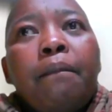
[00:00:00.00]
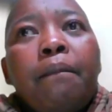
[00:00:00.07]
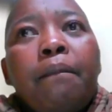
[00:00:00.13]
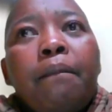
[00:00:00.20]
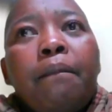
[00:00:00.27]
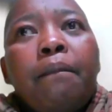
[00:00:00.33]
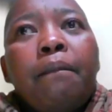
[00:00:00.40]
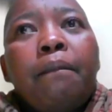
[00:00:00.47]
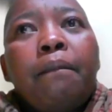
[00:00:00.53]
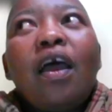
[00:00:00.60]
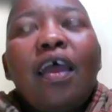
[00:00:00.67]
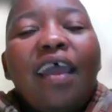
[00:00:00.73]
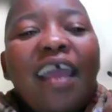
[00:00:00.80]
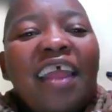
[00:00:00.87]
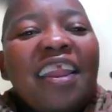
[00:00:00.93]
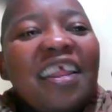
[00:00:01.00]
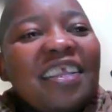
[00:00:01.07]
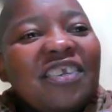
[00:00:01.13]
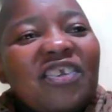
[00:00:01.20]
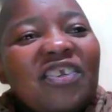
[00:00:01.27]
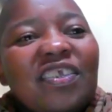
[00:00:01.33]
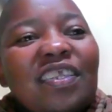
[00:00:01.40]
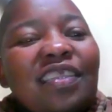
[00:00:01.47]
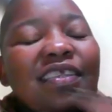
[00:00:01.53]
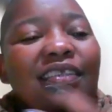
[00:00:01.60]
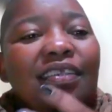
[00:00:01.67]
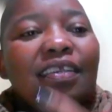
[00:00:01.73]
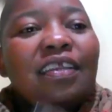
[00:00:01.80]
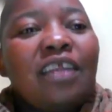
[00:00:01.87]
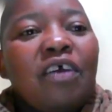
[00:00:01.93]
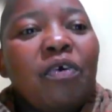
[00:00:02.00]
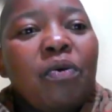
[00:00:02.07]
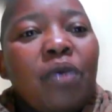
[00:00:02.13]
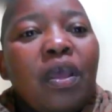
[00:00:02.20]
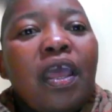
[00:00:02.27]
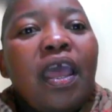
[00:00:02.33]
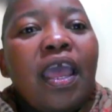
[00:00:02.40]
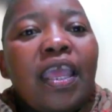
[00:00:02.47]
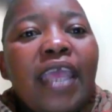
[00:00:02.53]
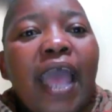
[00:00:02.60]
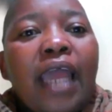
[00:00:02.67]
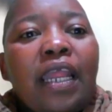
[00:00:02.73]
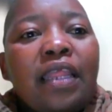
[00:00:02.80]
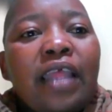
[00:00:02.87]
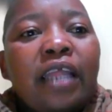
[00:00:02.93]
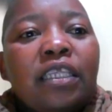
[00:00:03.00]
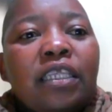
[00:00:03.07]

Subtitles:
Yeah. And it's just, you know, carrying that